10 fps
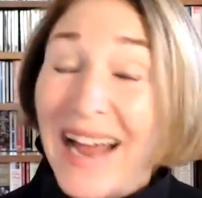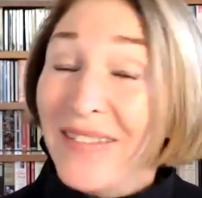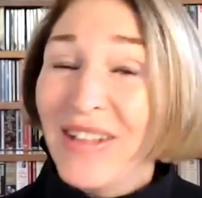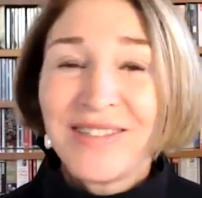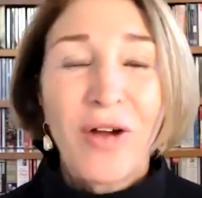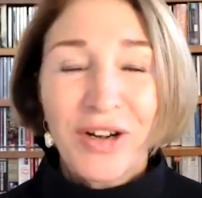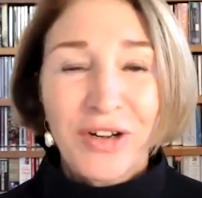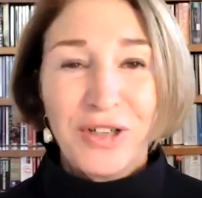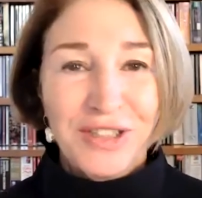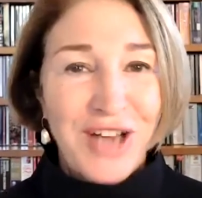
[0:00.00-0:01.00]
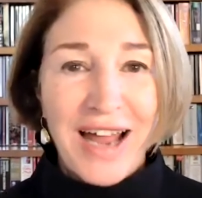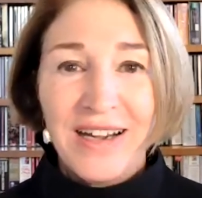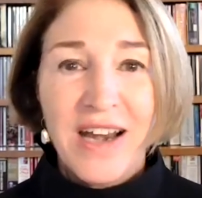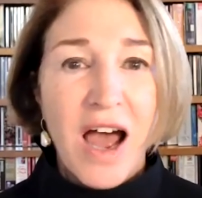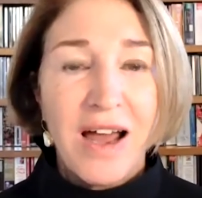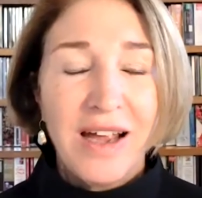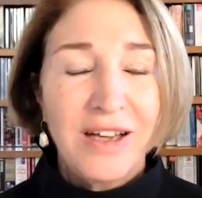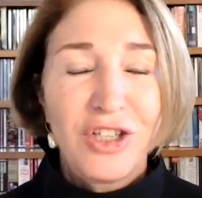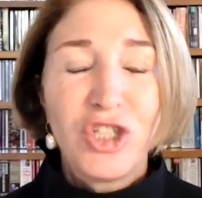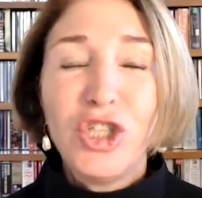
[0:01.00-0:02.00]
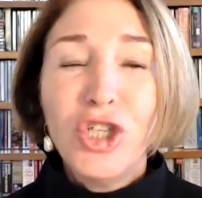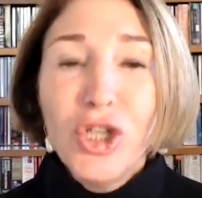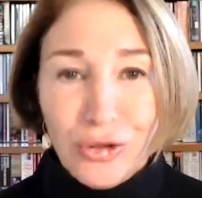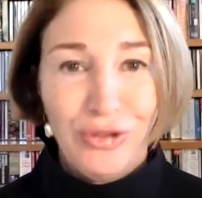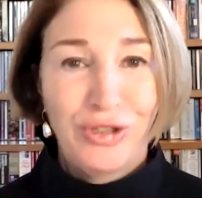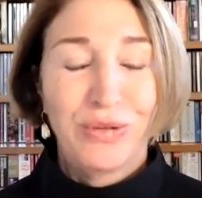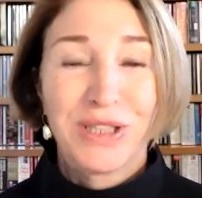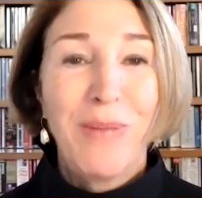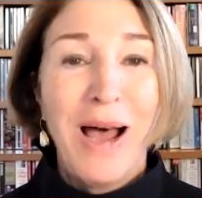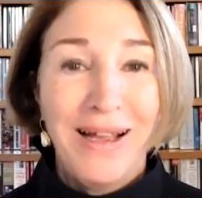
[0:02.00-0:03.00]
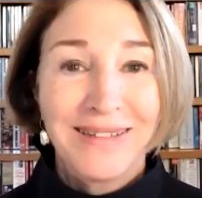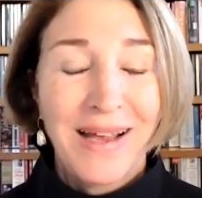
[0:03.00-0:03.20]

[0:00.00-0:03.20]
This article has gotten a huge response.